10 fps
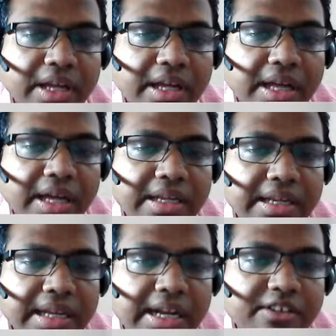
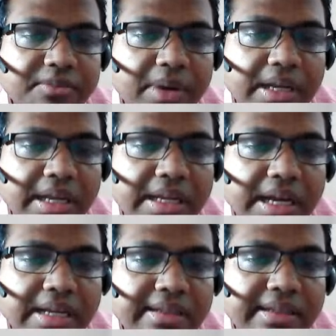healers by
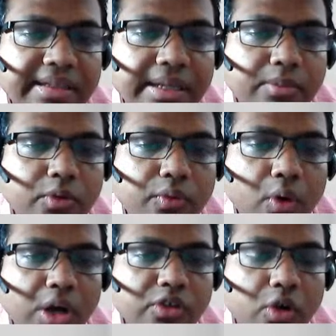encouraging them to
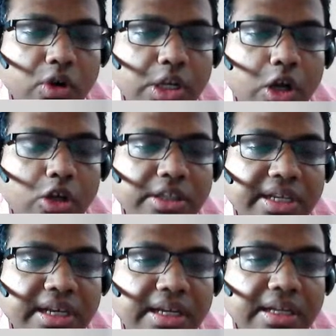focus only on
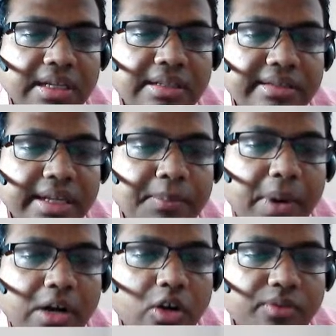the sick
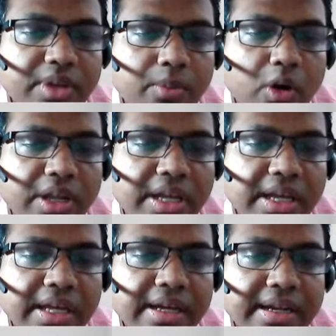part of the body
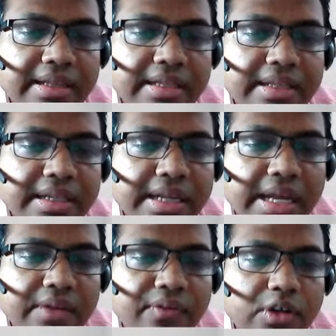rather than
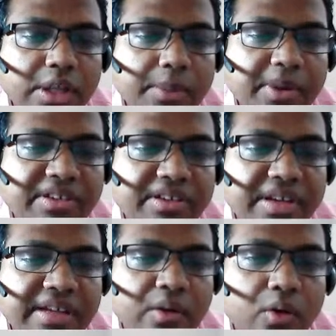carry for the
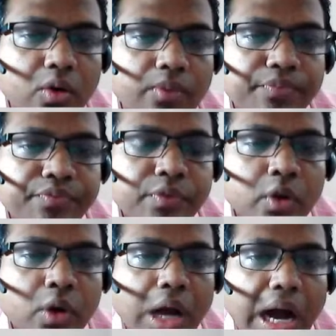patient as a whole.
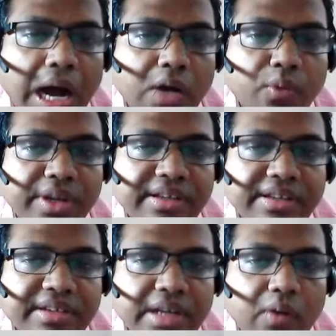Are we
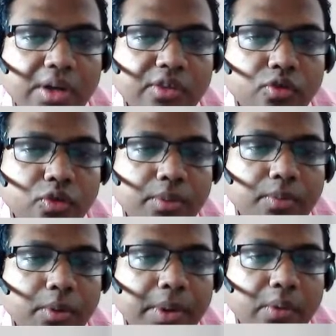teaching our
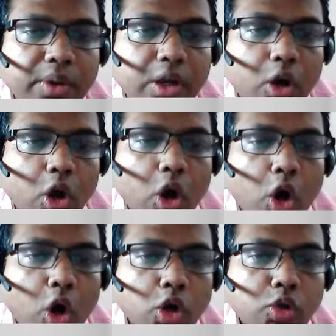student proper way?
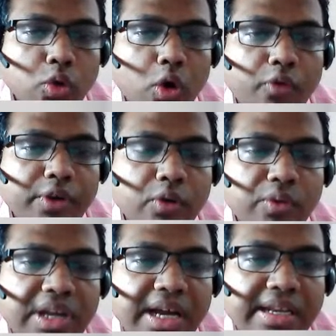All too often
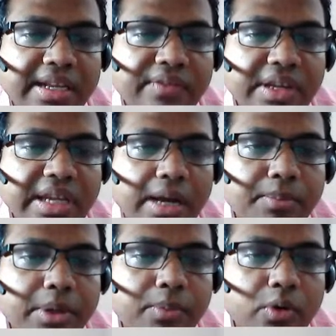we are giving
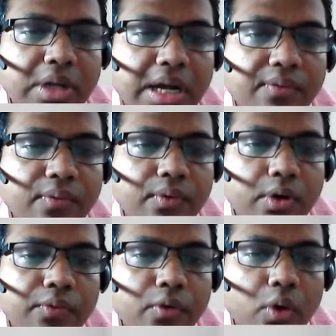young people cut
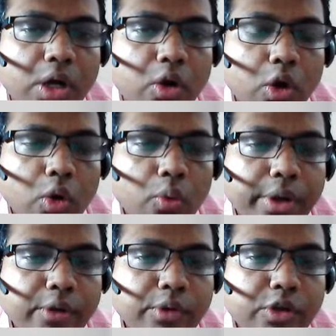floor
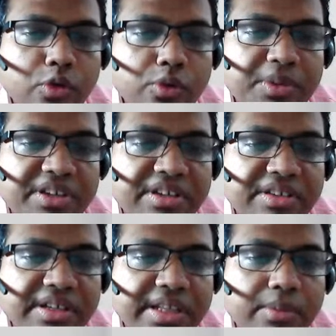when we should be
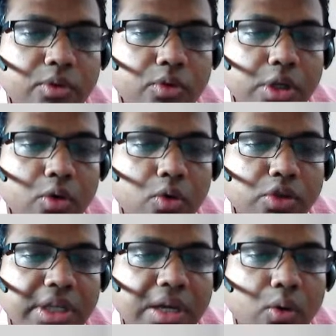teaching them to
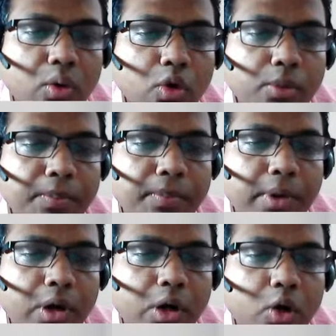grow their own
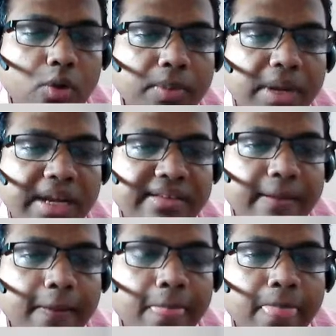
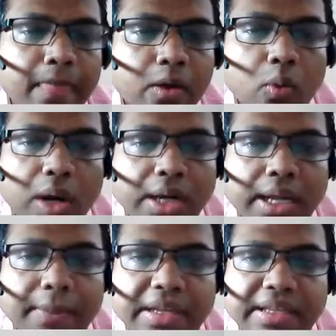plants. What
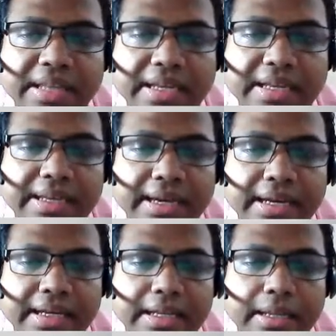happened in the
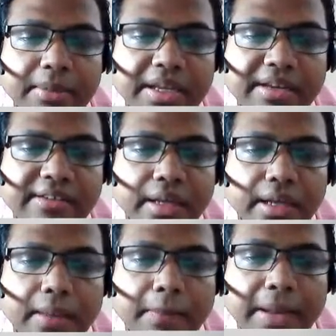internet in a minute?
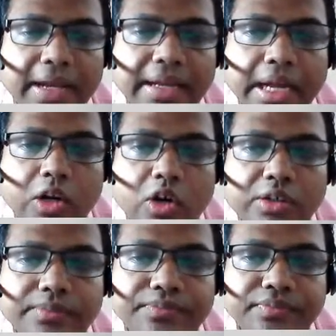Plant
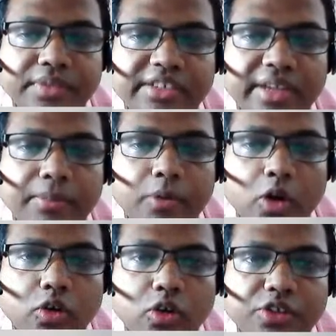cannot skip
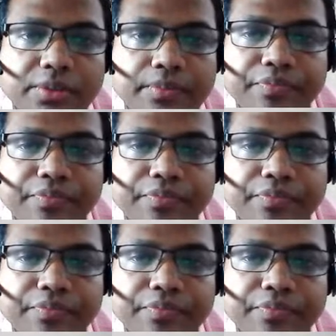doctors.